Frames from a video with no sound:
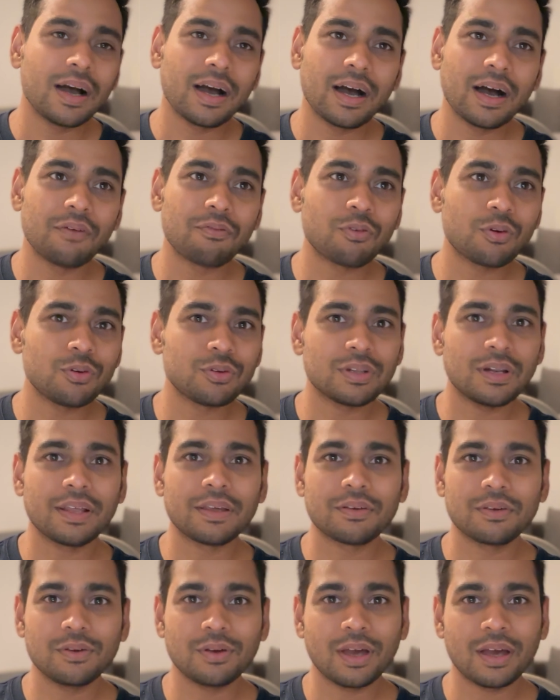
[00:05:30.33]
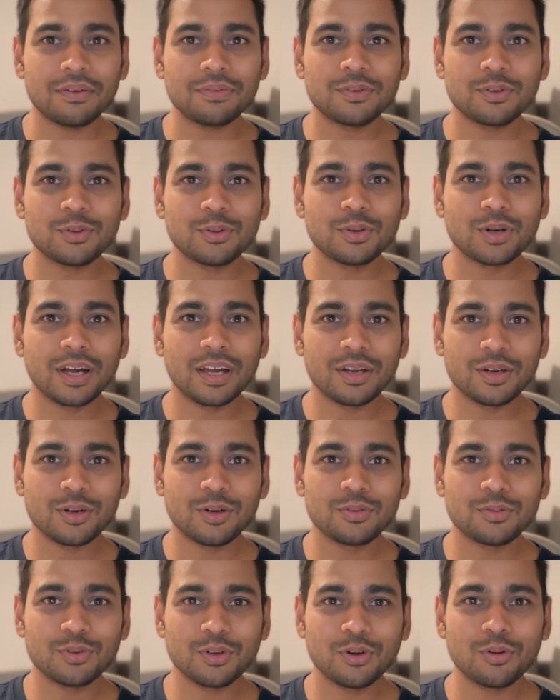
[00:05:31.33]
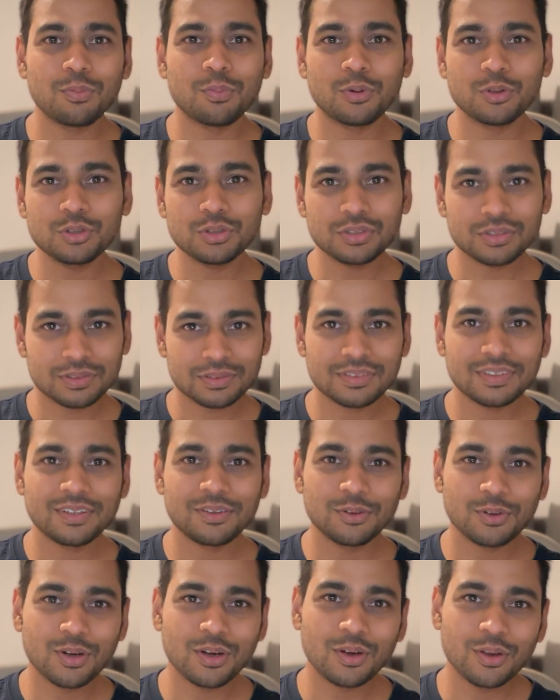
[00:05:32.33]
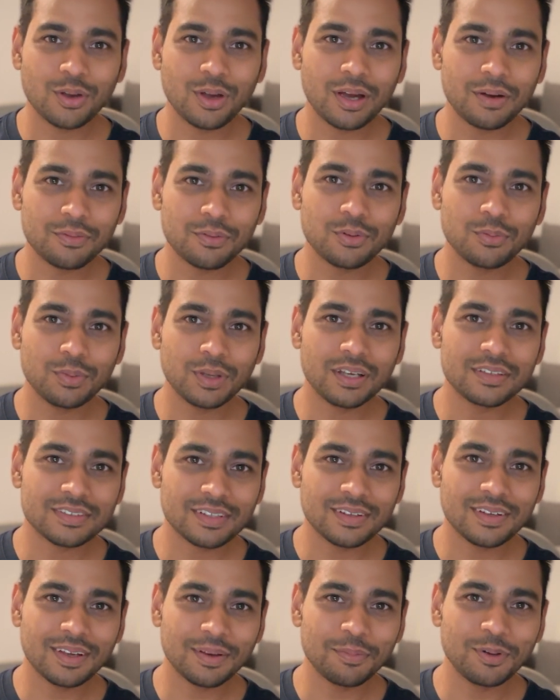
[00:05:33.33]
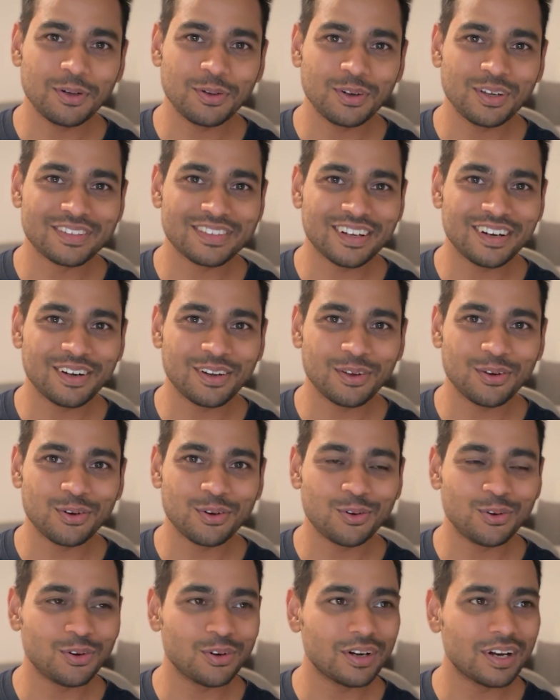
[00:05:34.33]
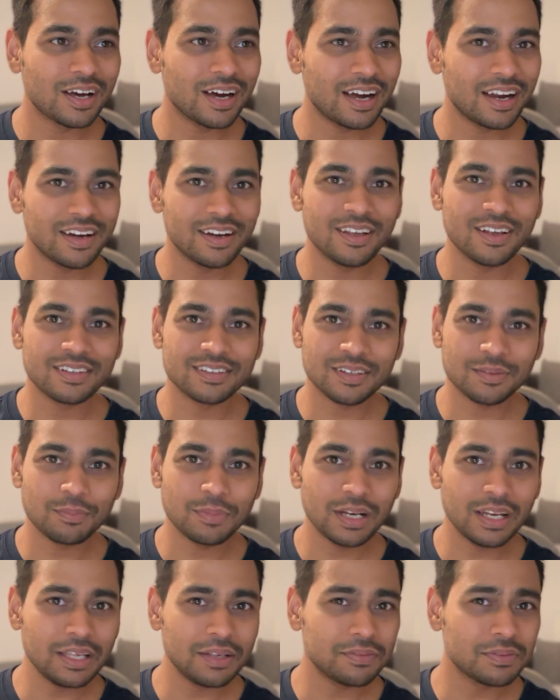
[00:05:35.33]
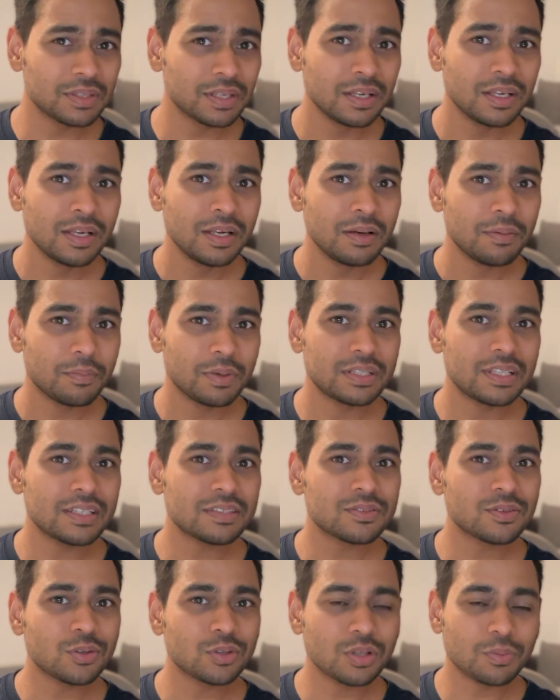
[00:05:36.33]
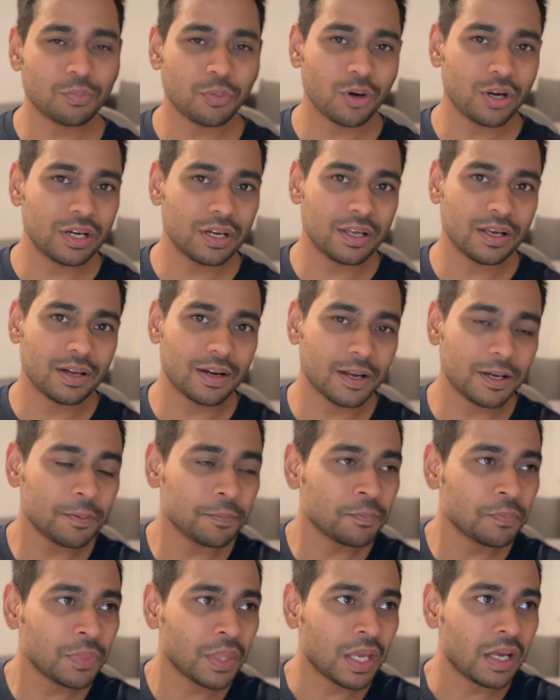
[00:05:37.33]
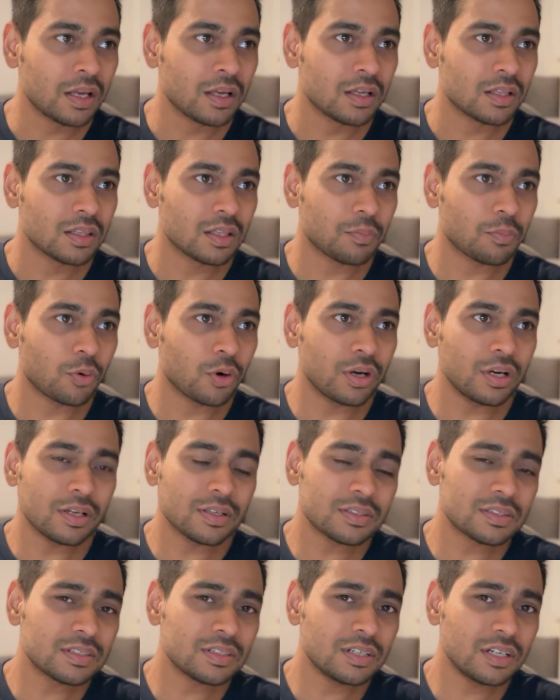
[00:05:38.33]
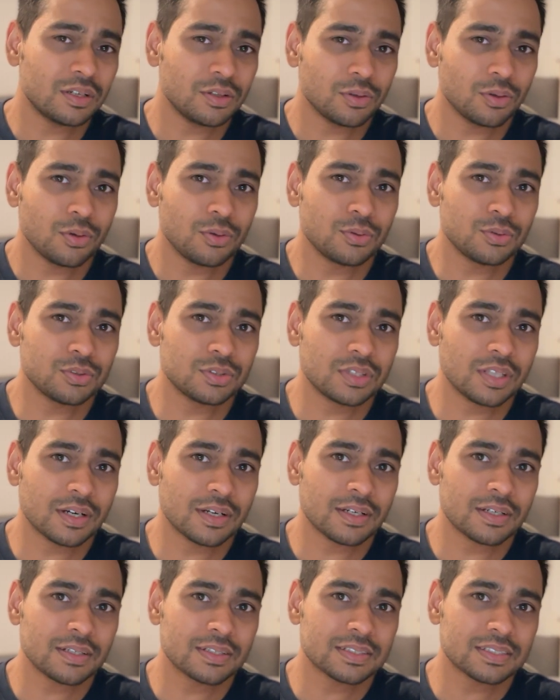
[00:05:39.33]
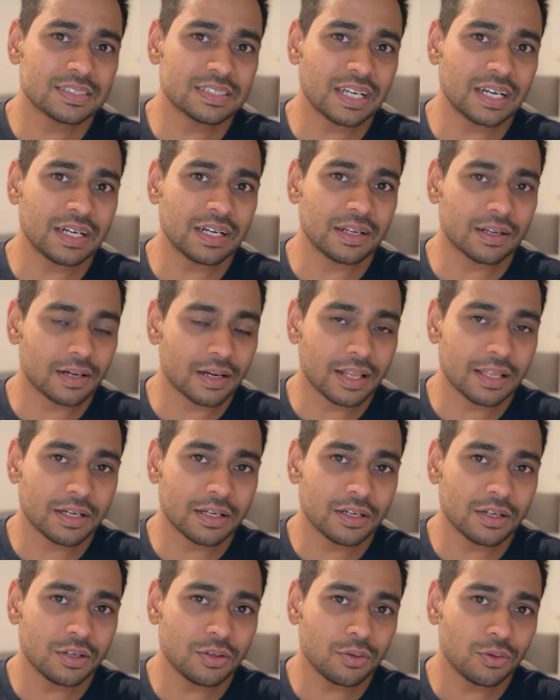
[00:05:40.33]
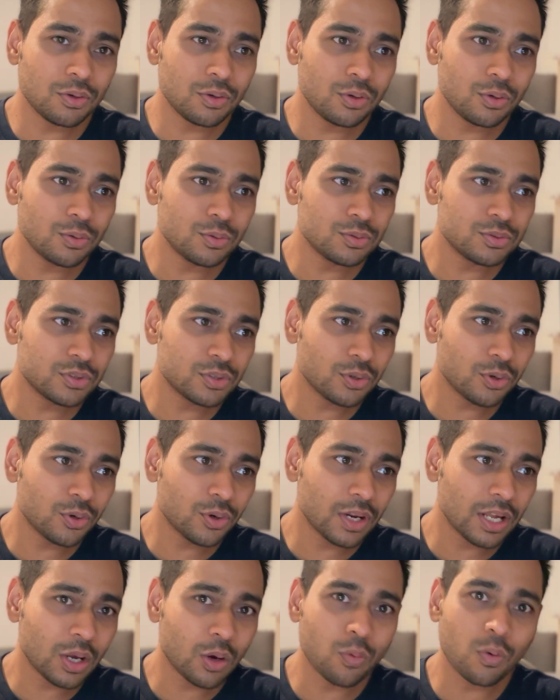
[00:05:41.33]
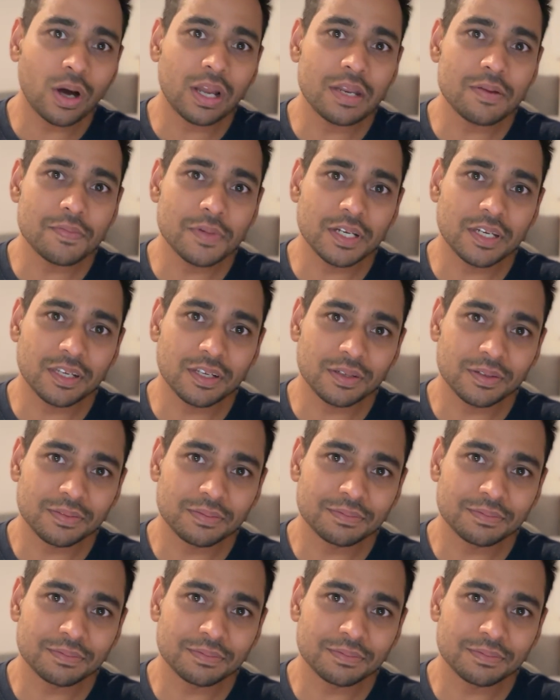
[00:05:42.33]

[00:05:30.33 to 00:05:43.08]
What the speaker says: of course, like you have to kind of, you know, push, you have to be able to assert your own ideas and beliefs, but that's not the point here, right? The point is, did you lose the center? Like, did you lose your equanimity,